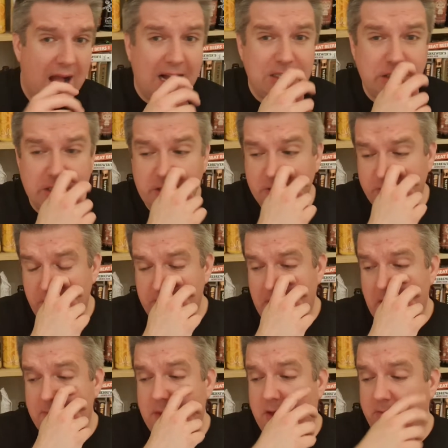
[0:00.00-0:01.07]
Actually, does
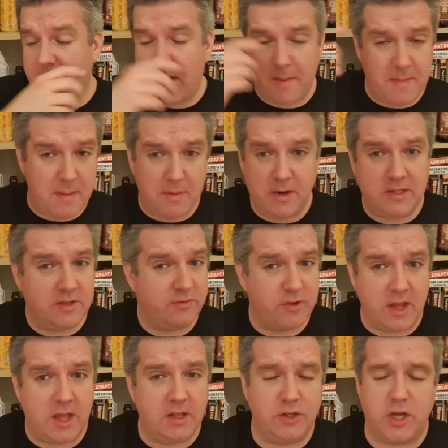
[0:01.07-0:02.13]
remind me of my memories of
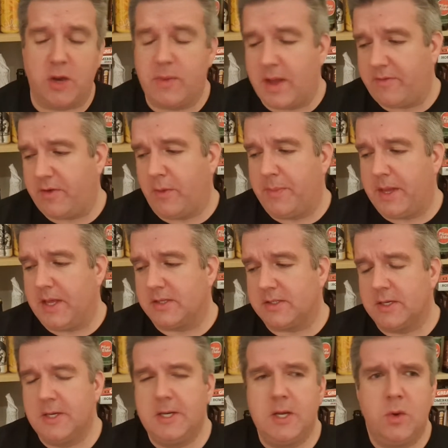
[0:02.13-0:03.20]
drinking Joe Wakefield
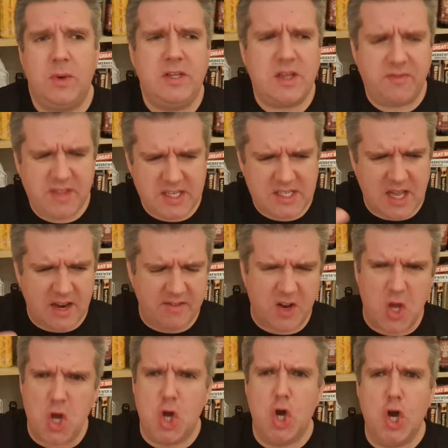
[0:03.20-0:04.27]
beers, which have this kind of
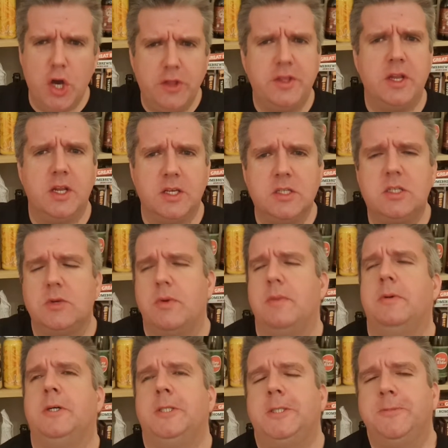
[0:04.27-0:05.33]
like earthiness to
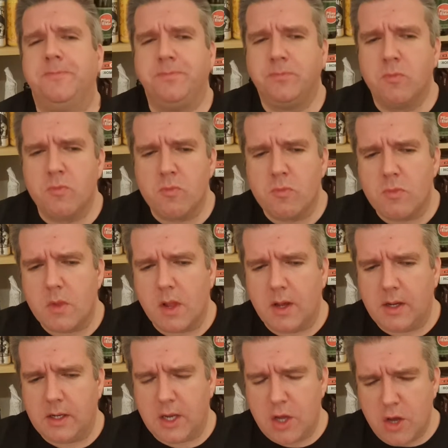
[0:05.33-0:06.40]
them,
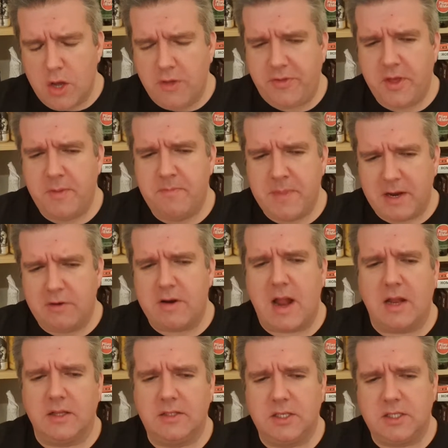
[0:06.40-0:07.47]
earthy
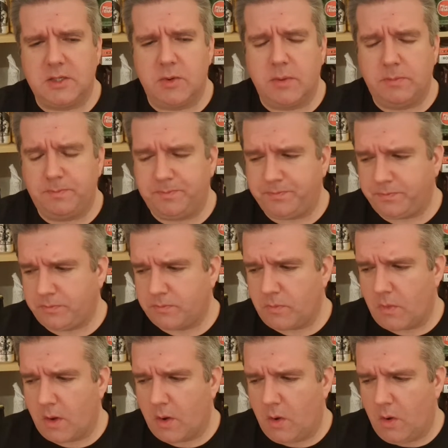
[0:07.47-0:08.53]
minerality to them.
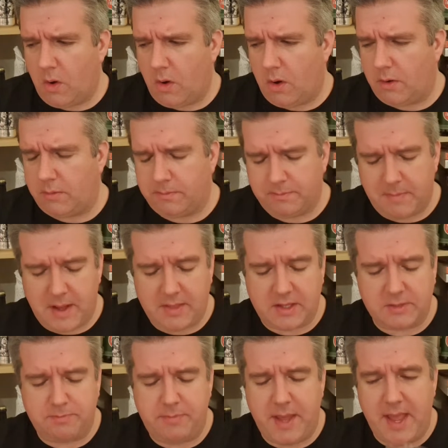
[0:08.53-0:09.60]
Oh man,
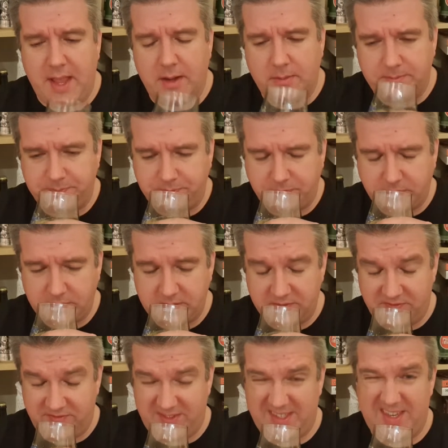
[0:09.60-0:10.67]
that's big.
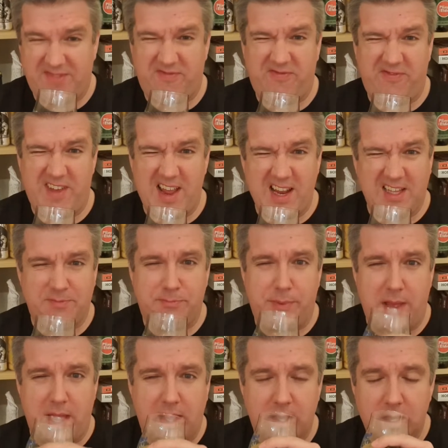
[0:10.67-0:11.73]
I feel it's
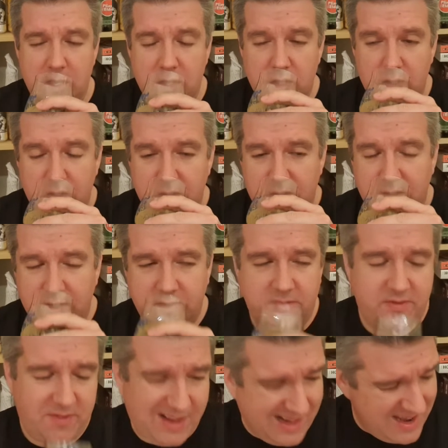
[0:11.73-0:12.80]
big
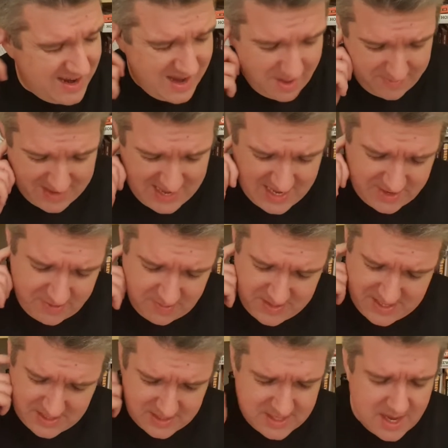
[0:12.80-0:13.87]
clean out my ears from
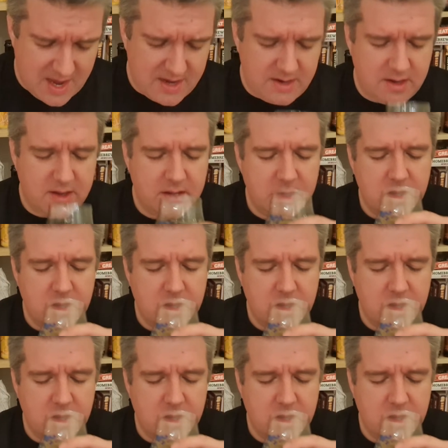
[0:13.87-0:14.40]
the inside.